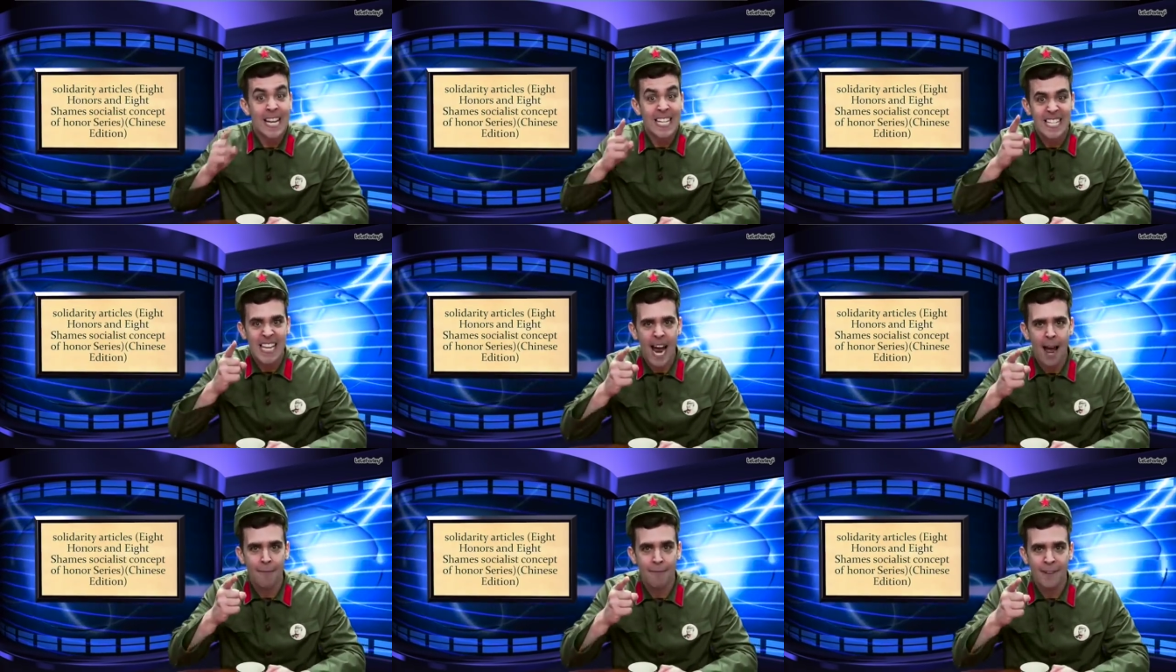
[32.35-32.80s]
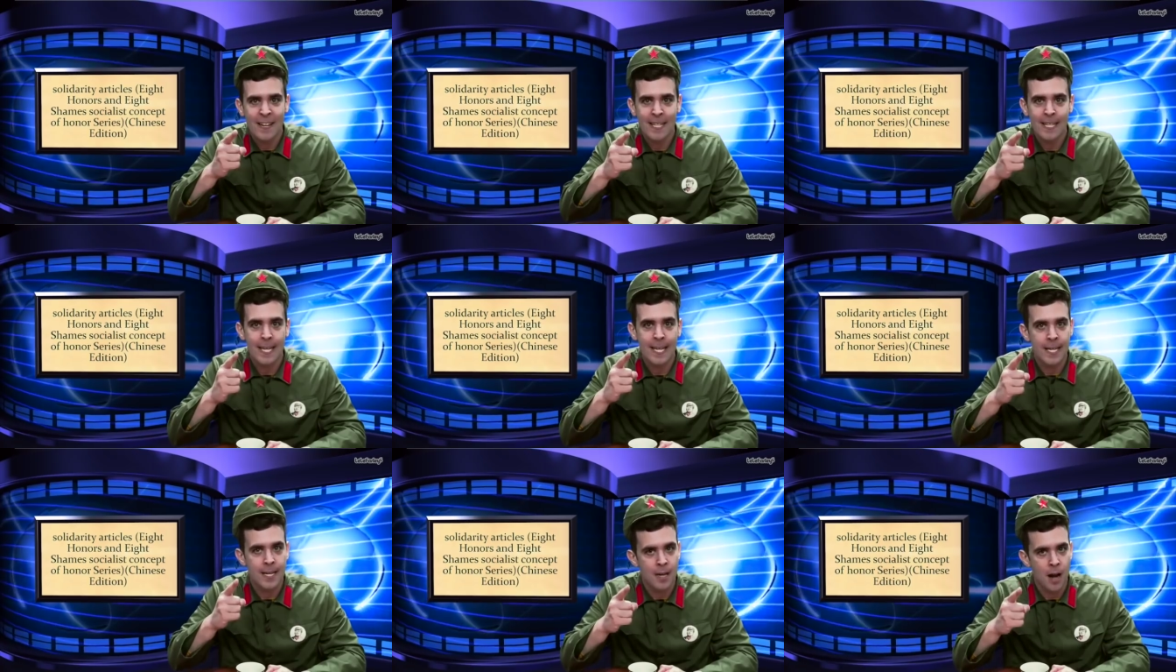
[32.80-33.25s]

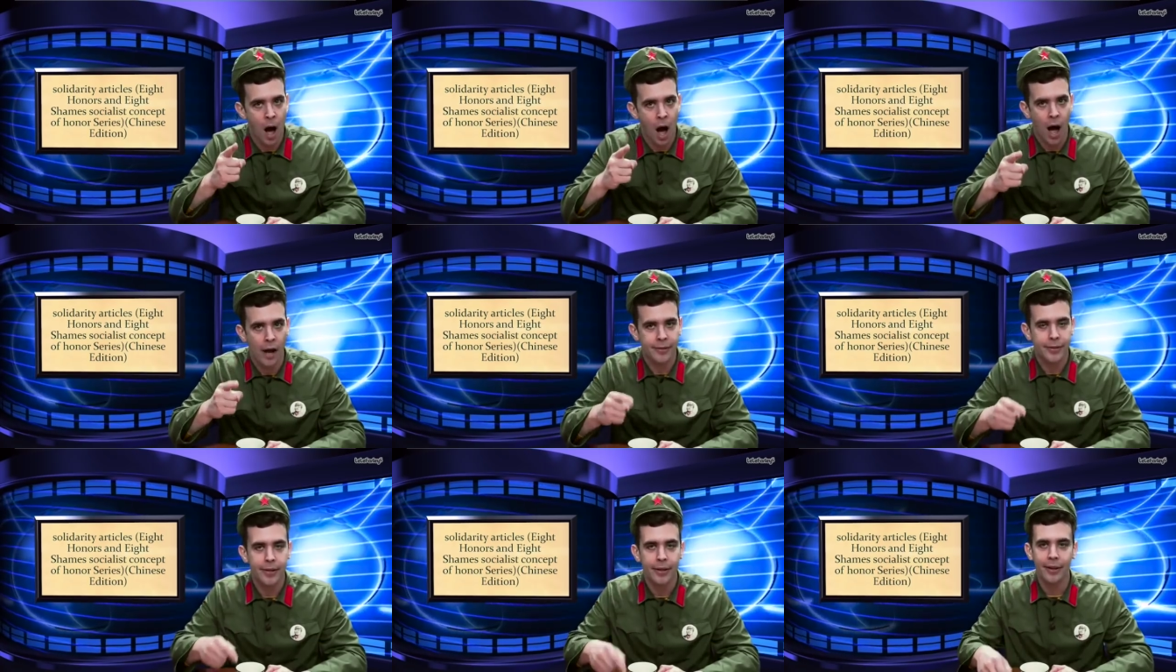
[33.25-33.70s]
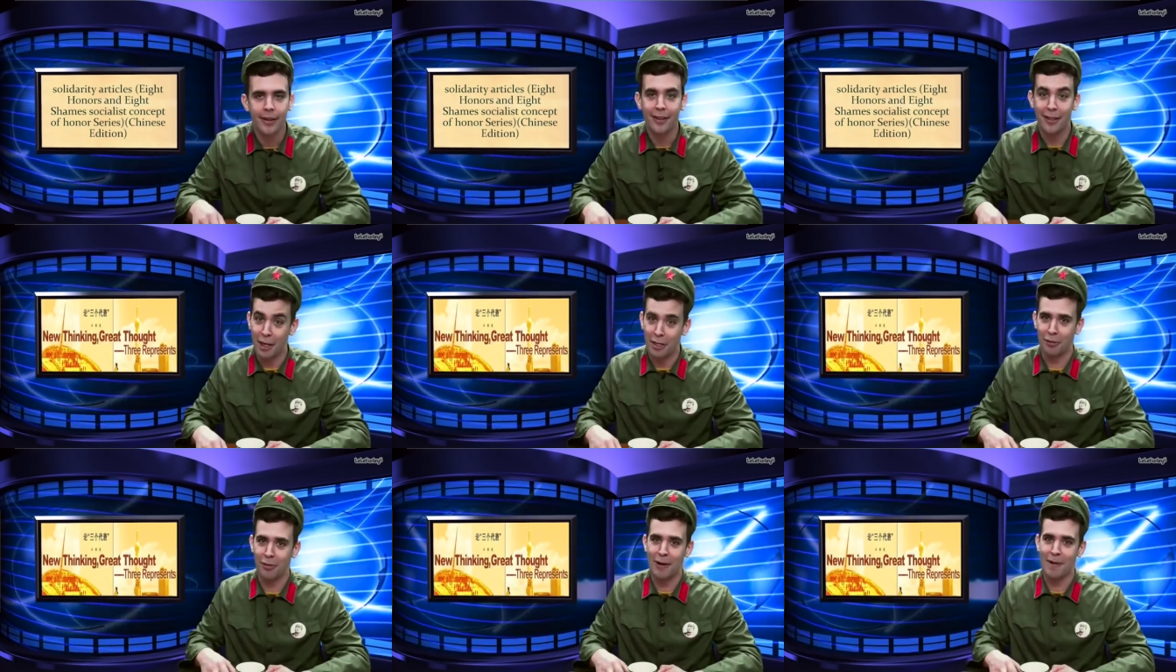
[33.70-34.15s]
definitely not
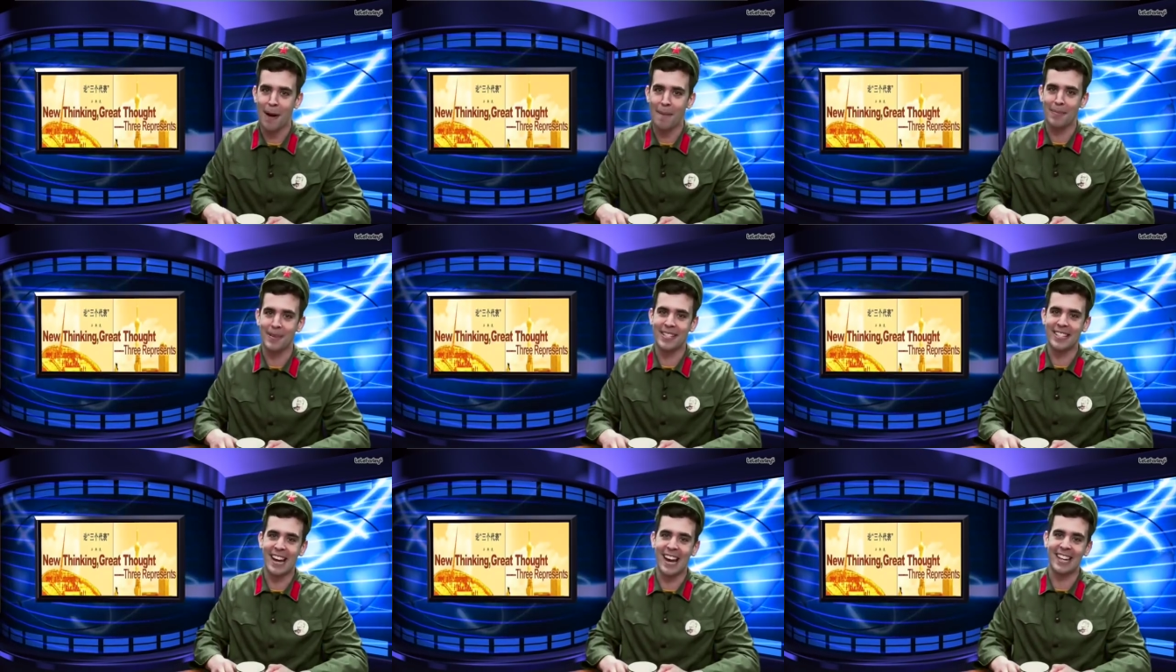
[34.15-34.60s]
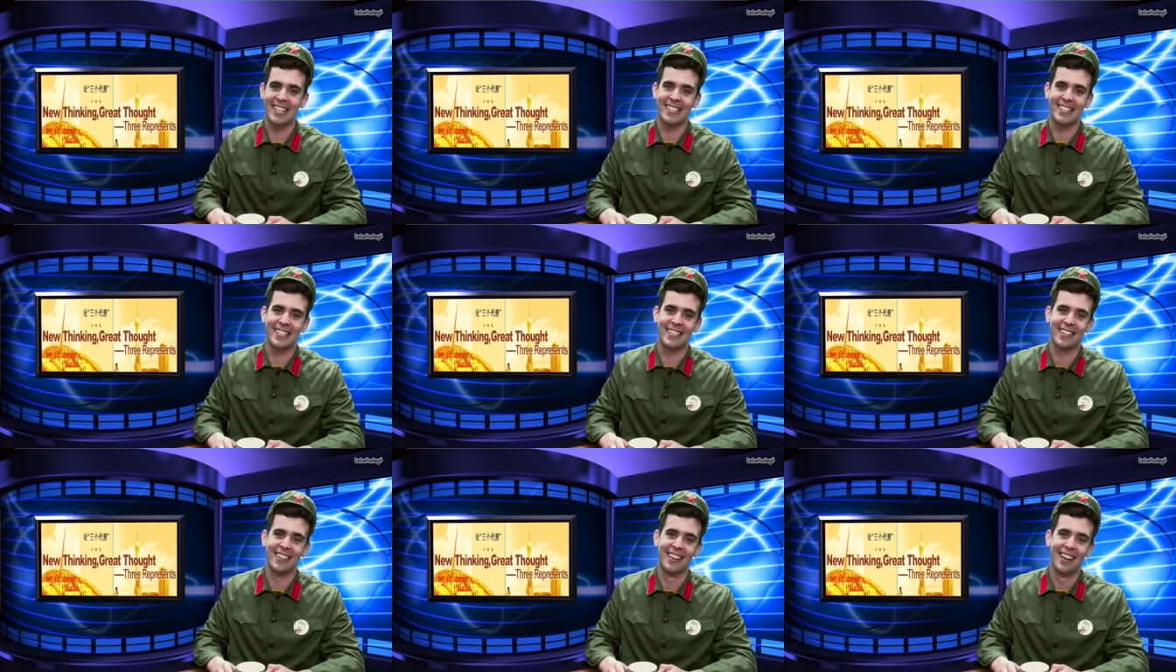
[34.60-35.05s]
the three
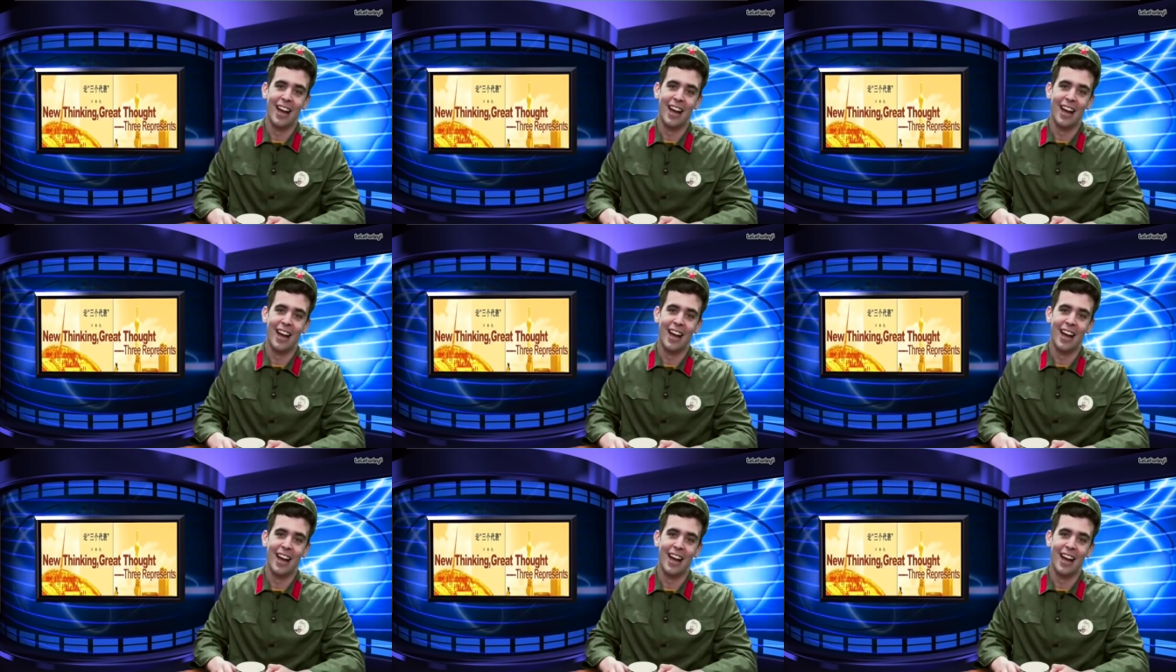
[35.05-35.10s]
represents.